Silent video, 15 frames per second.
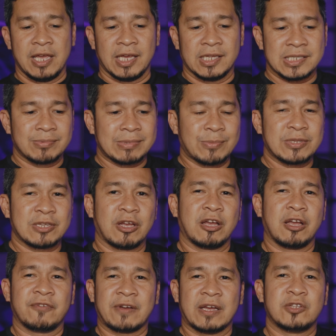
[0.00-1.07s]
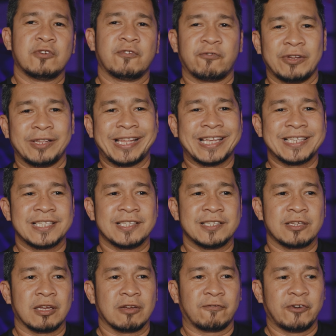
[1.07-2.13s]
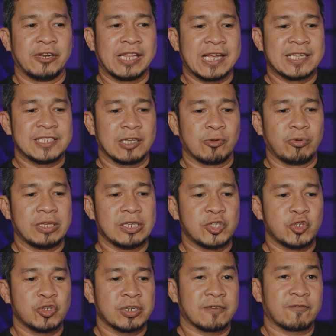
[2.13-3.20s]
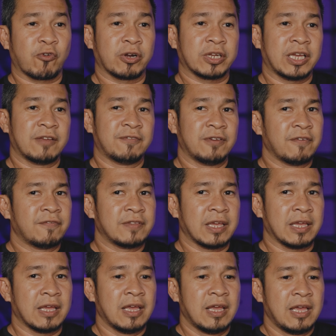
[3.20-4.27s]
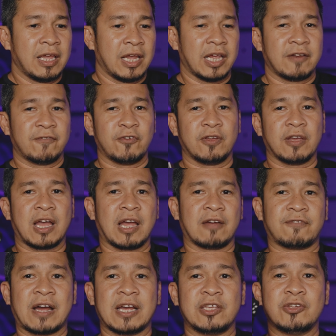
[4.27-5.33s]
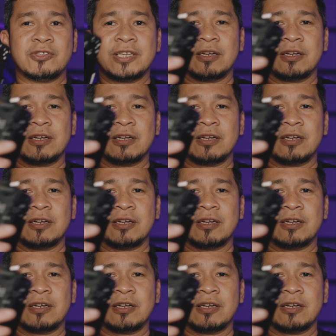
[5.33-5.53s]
And sometimes if I do freelancing, we shoot at 4K 50. And if I use